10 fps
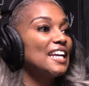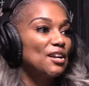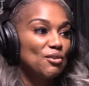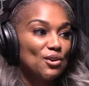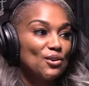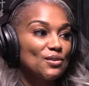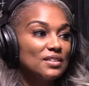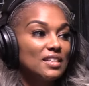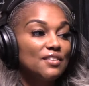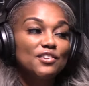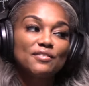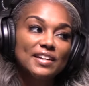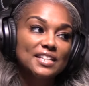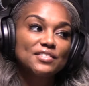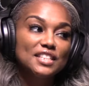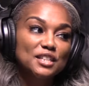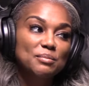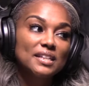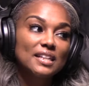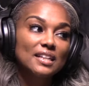enroll if your FAFSA is
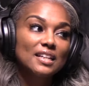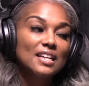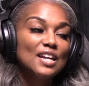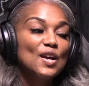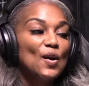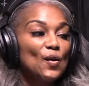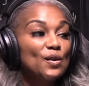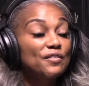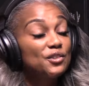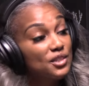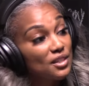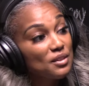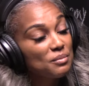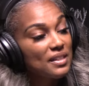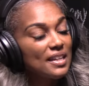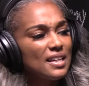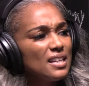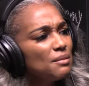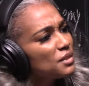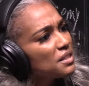completed, or if you show up like, "Yeah,
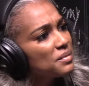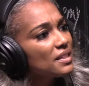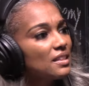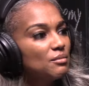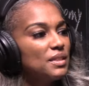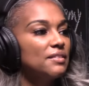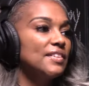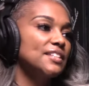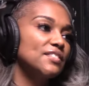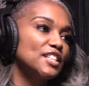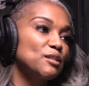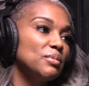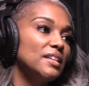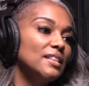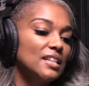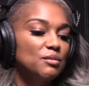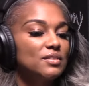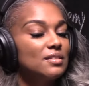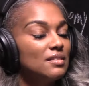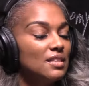I'm coming," but the FAFSA isn't complete, they
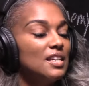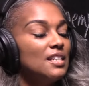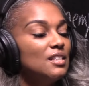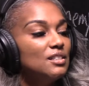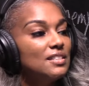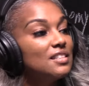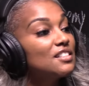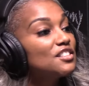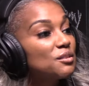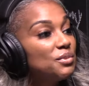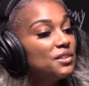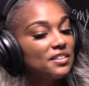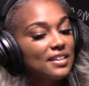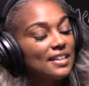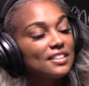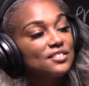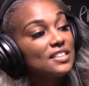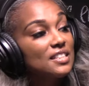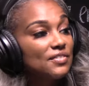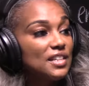sit you to a computer. You got to do
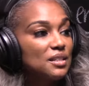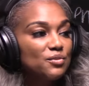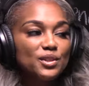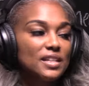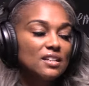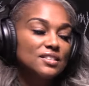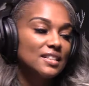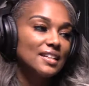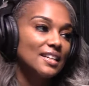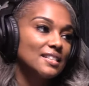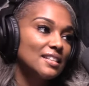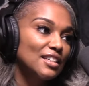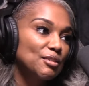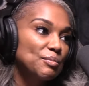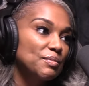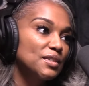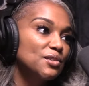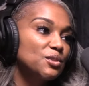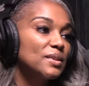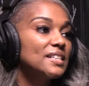this first before you can go to the next step. So
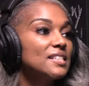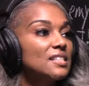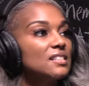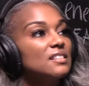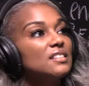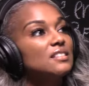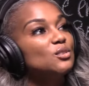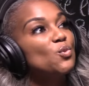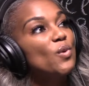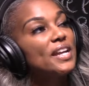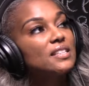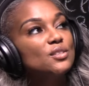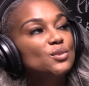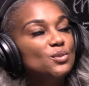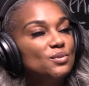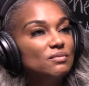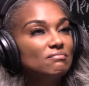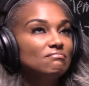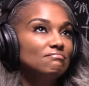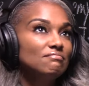it's really just a way to
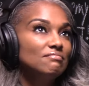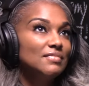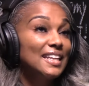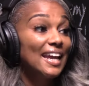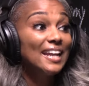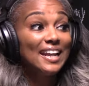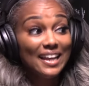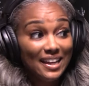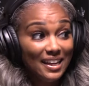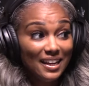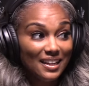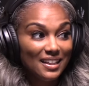gain aid.